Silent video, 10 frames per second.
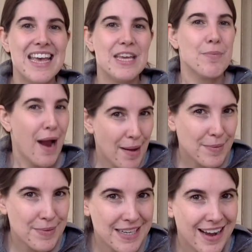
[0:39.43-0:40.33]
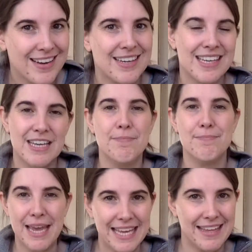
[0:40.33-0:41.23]
you're probably not going to keep
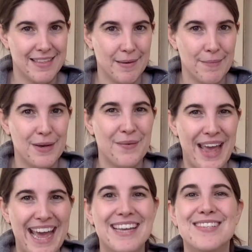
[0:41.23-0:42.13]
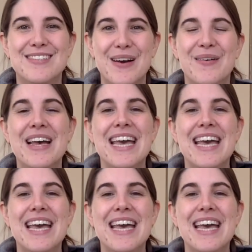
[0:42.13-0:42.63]
making them, okay? So